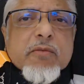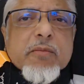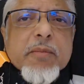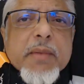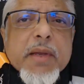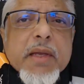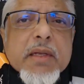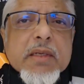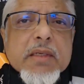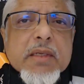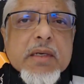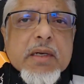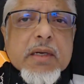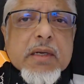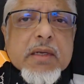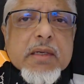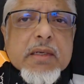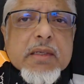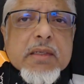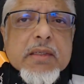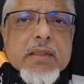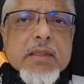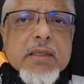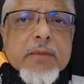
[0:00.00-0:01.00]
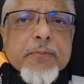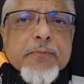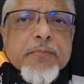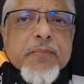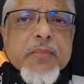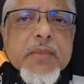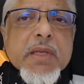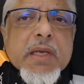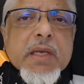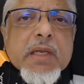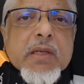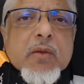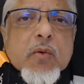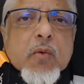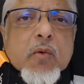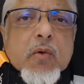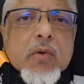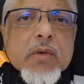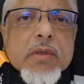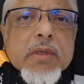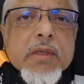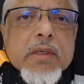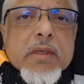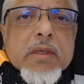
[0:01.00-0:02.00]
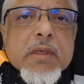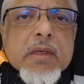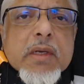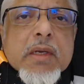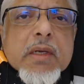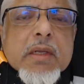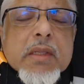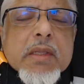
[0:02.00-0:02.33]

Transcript: of mankind in order